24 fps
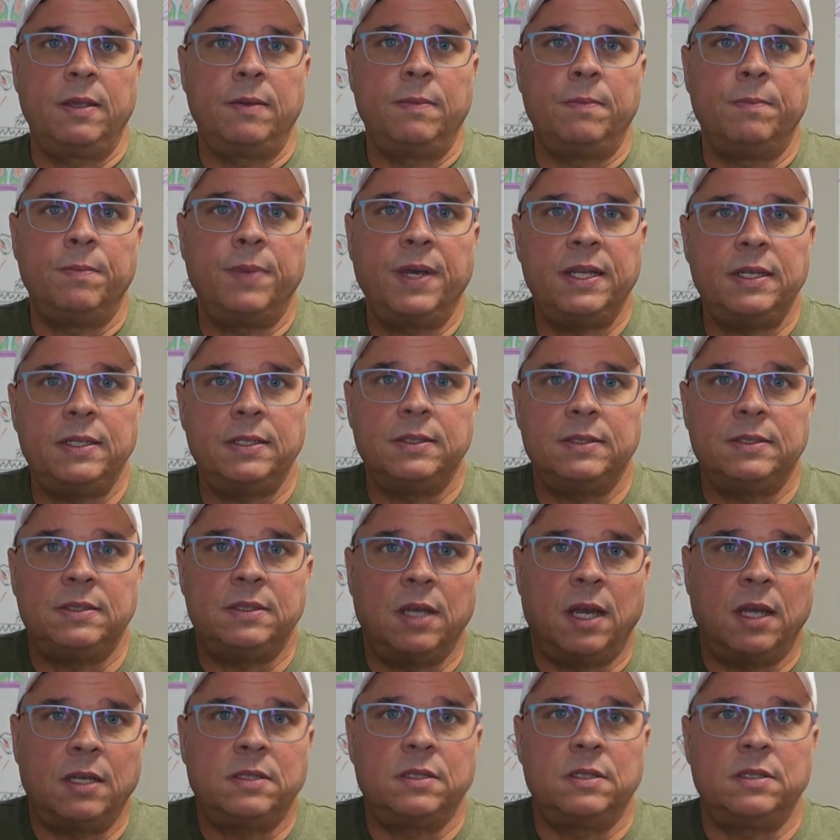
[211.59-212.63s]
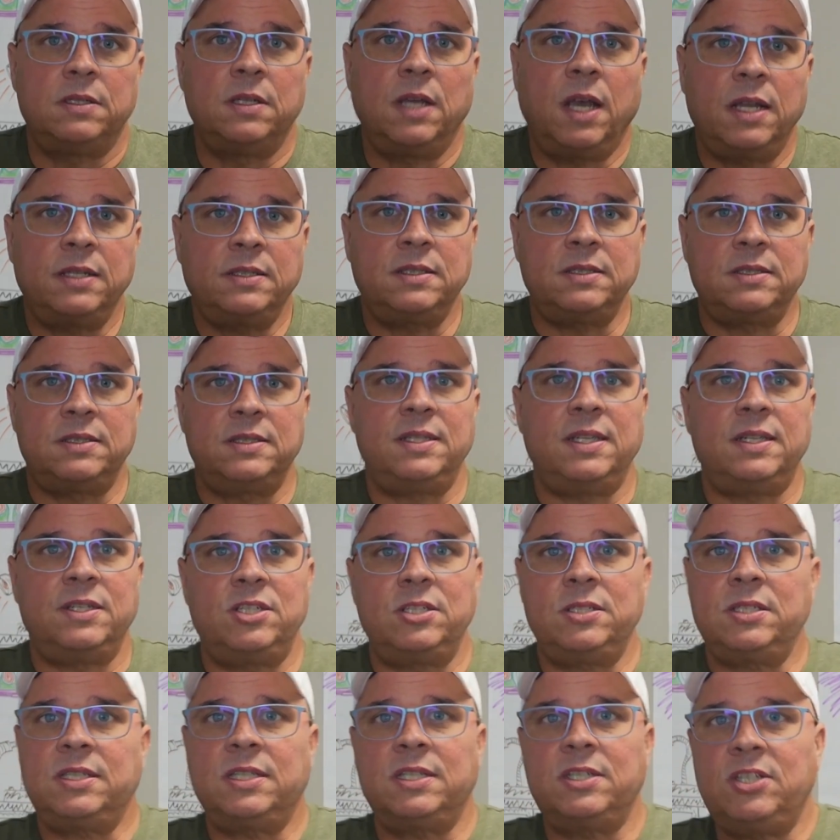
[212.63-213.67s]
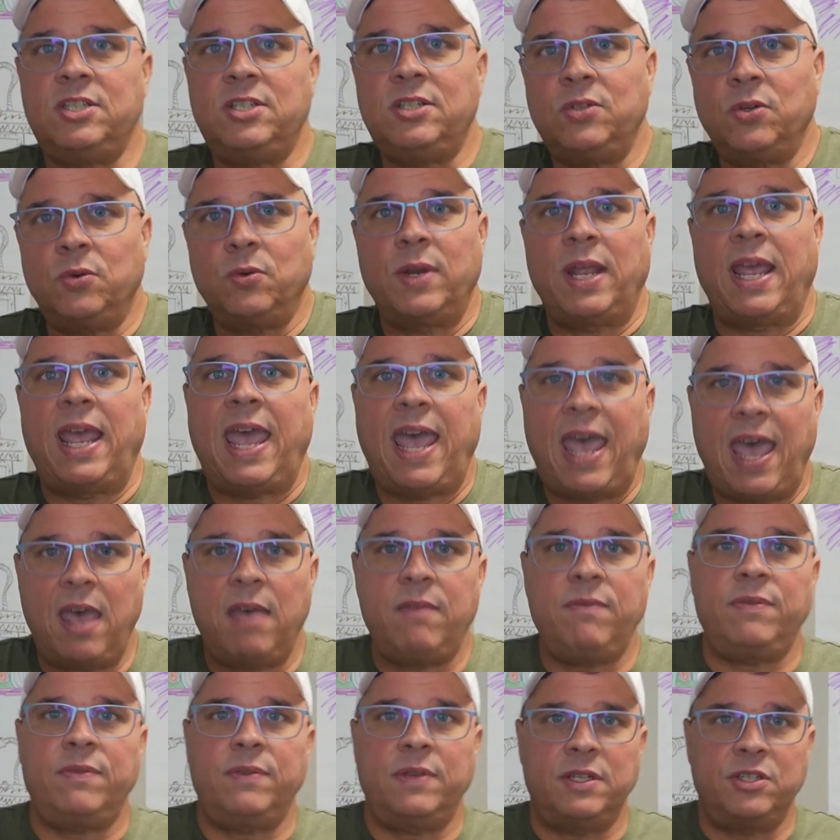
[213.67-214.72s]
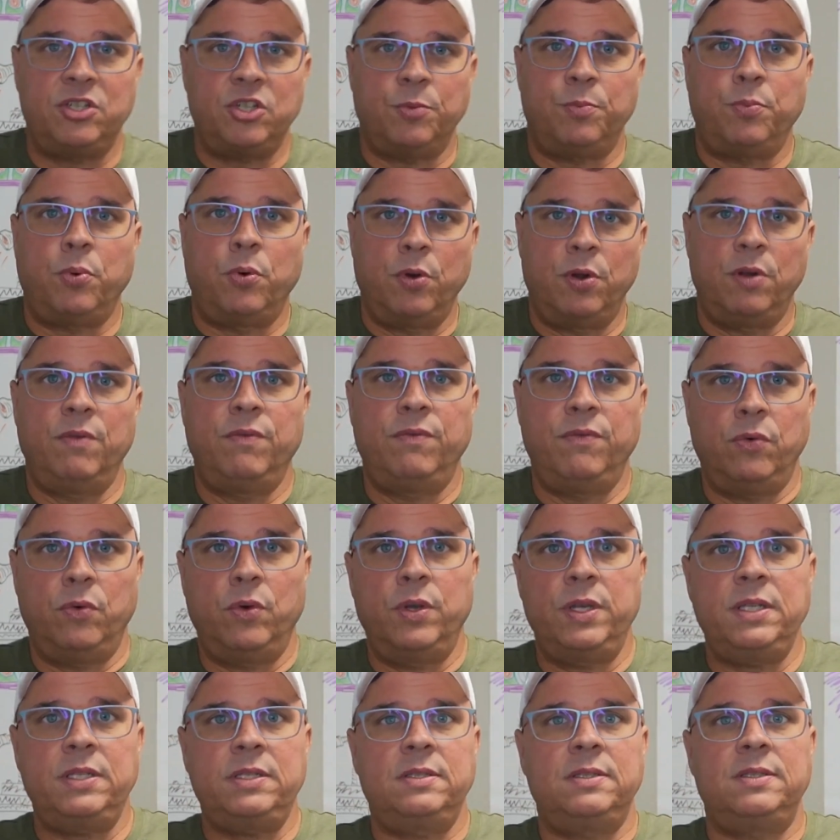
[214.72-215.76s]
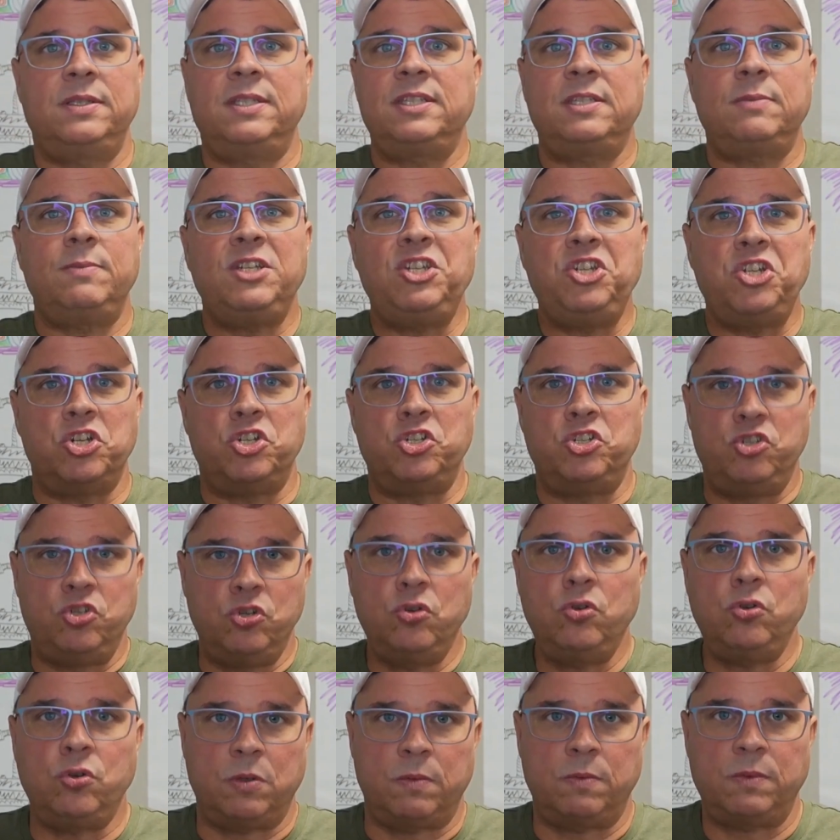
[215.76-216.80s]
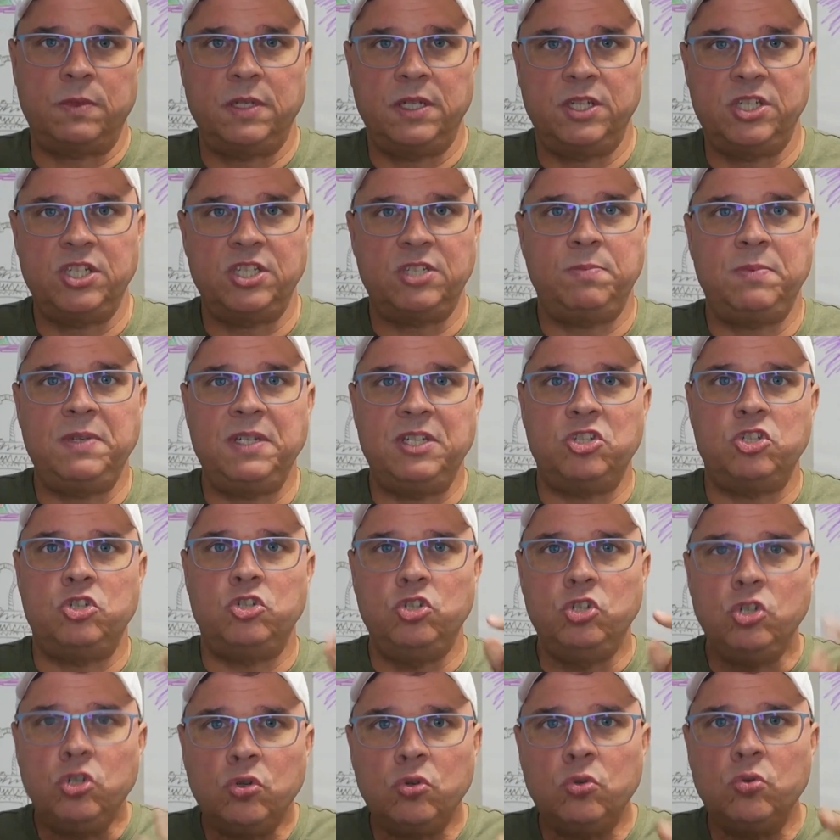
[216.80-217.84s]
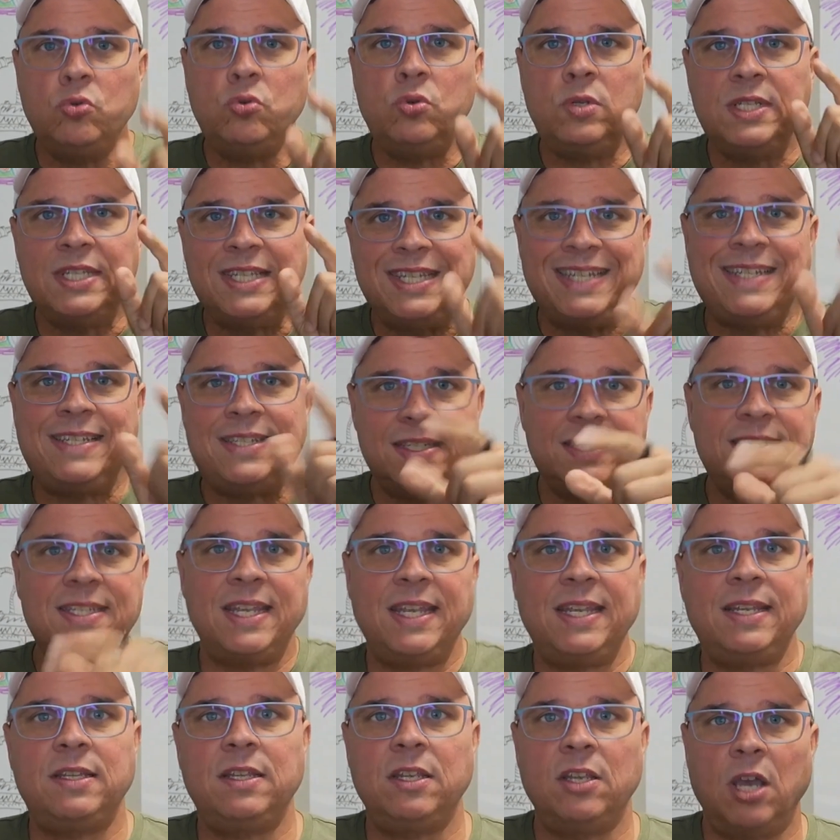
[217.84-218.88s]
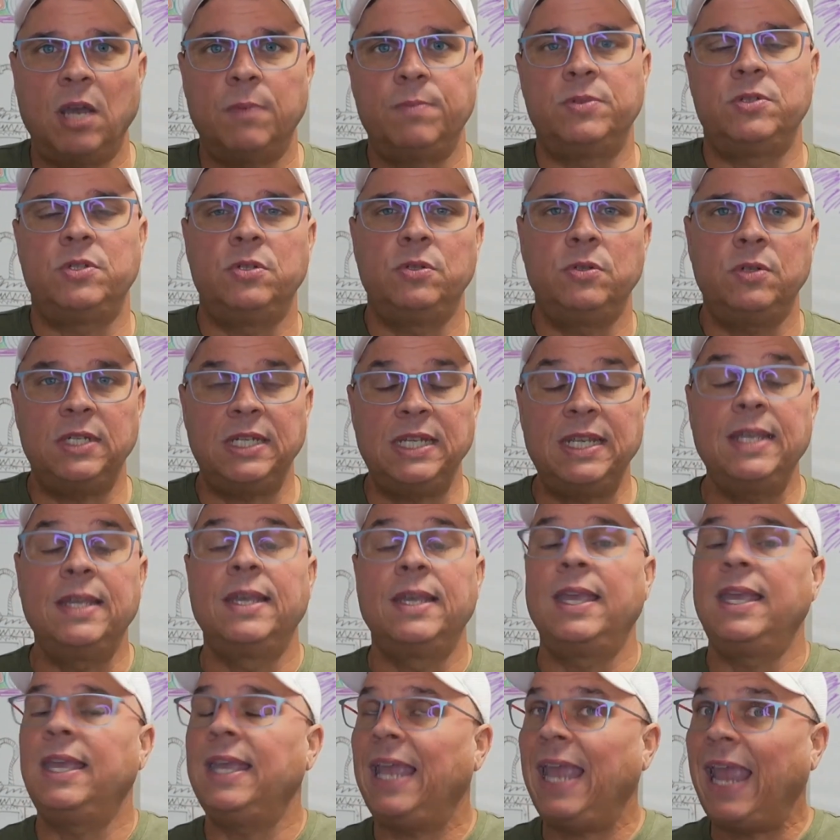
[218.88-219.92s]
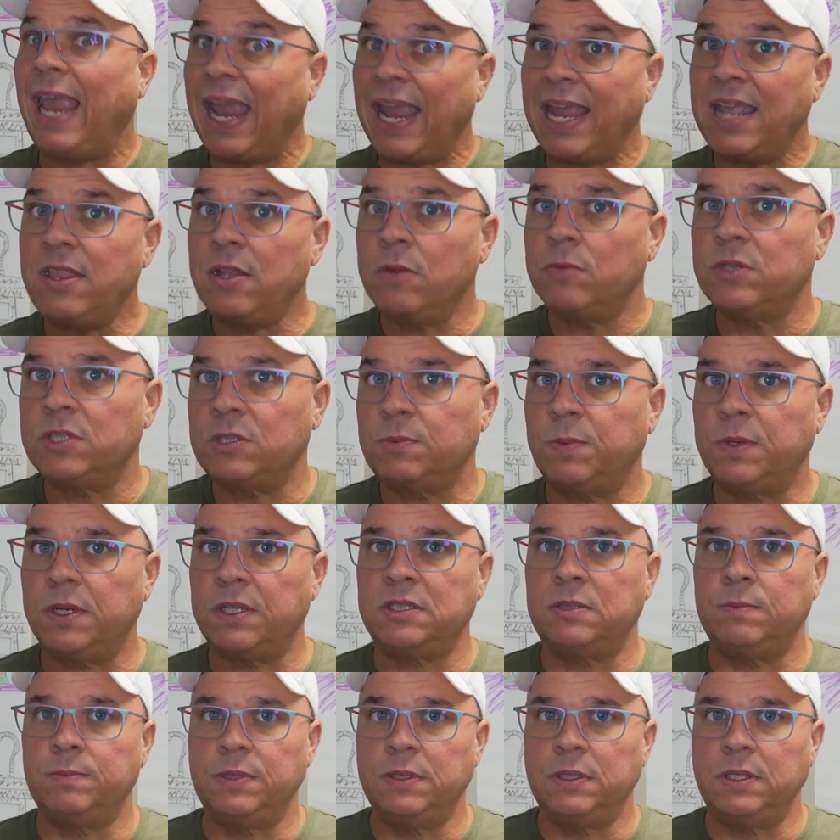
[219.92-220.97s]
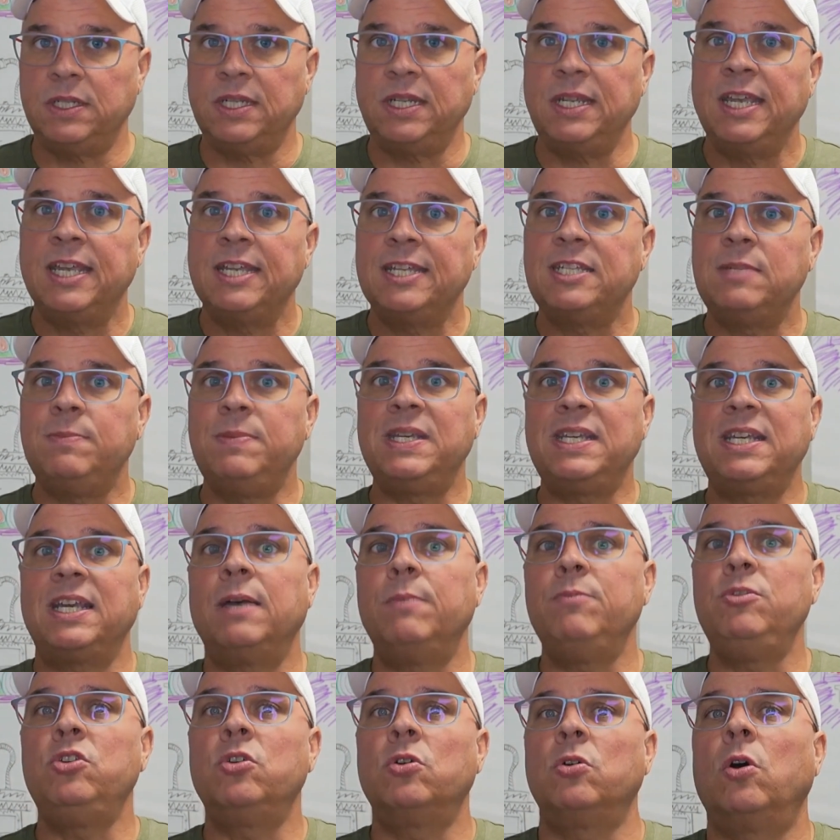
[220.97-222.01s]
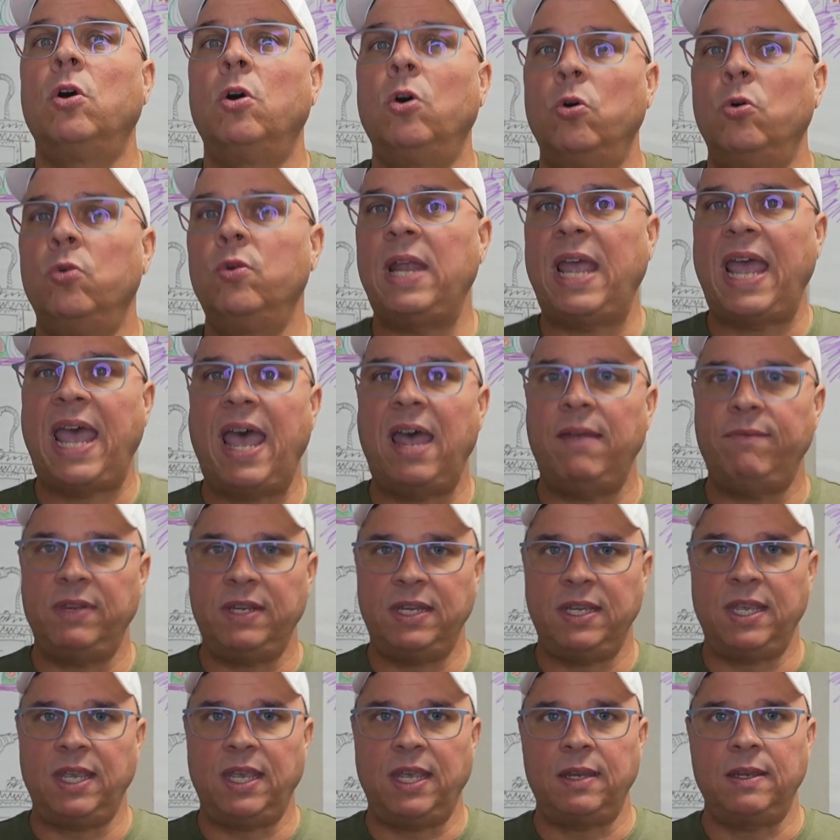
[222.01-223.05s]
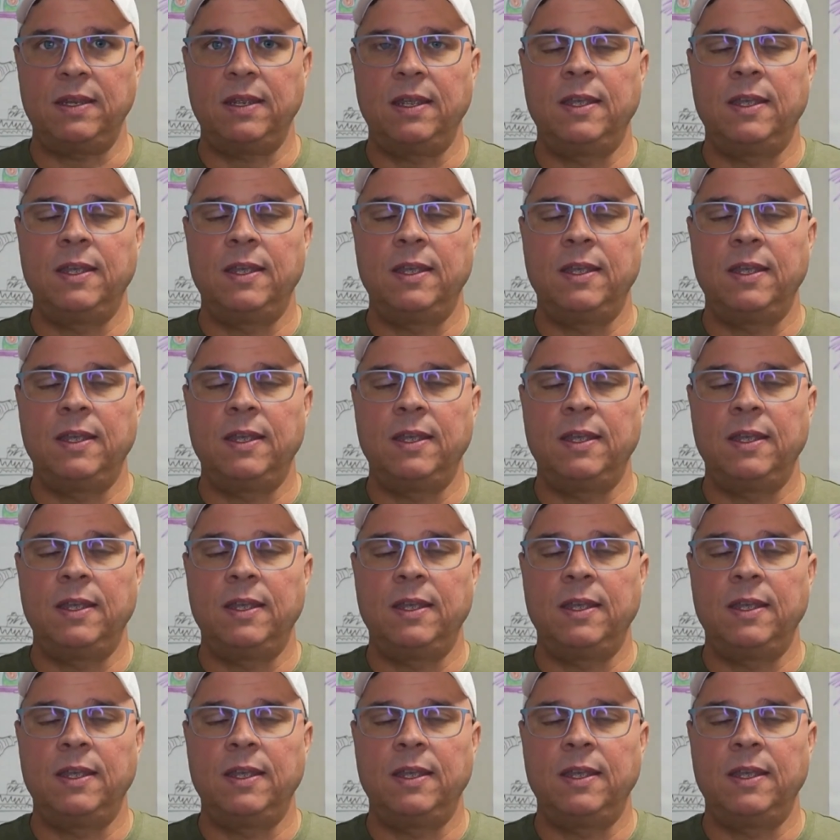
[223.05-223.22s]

But Dr. Dodson says just because you don't have a supportive voice doesn't mean you're doomed. It just means you need to take the opportunity and the responsibility to become your own advocate.